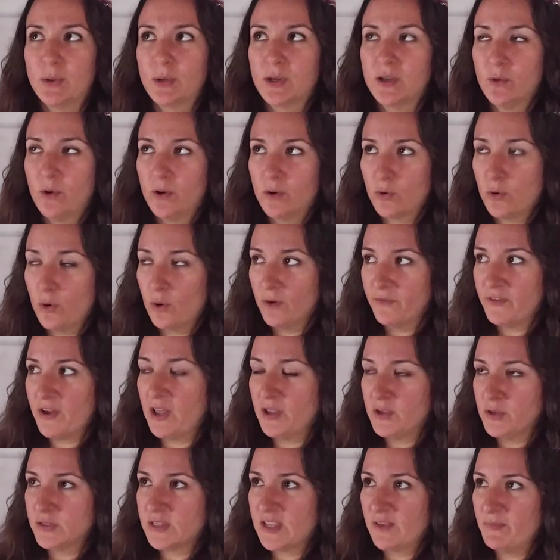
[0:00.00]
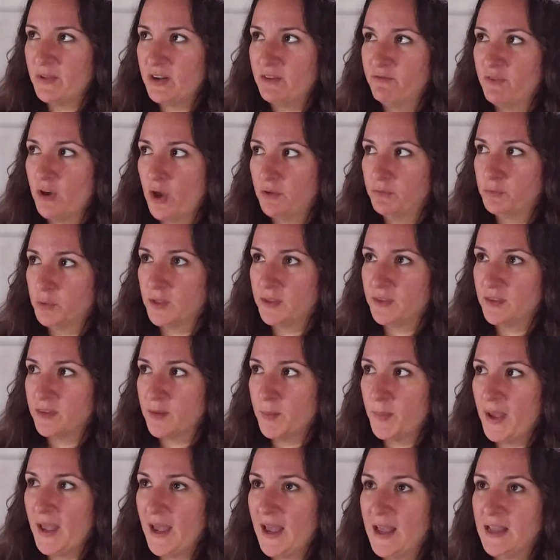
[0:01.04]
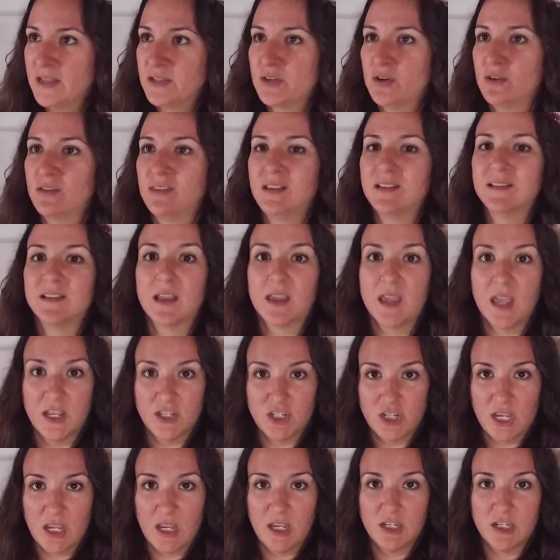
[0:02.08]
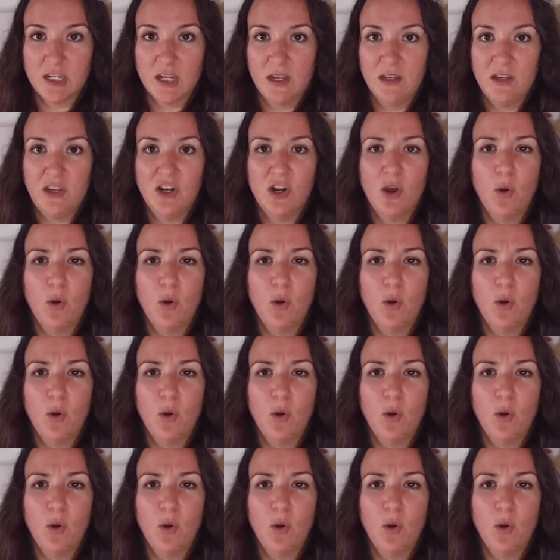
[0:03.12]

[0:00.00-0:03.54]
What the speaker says: core values I've been involved with in the past are things like education,